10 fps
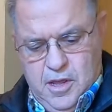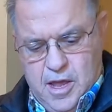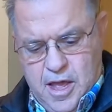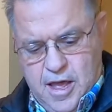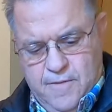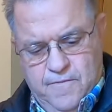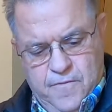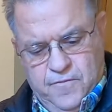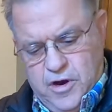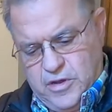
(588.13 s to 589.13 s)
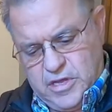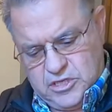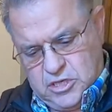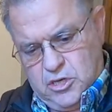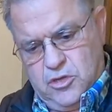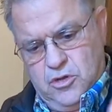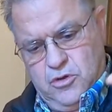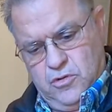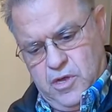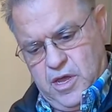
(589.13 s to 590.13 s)
very easy to
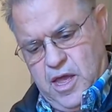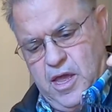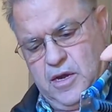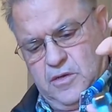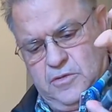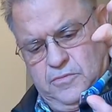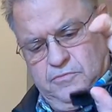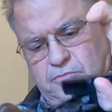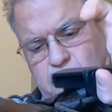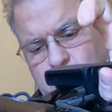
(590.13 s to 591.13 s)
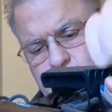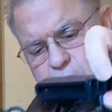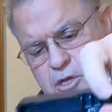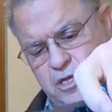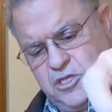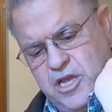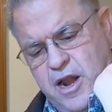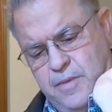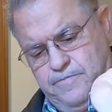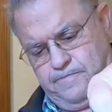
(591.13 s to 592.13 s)
do, and pretty good
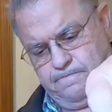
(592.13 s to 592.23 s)
setup.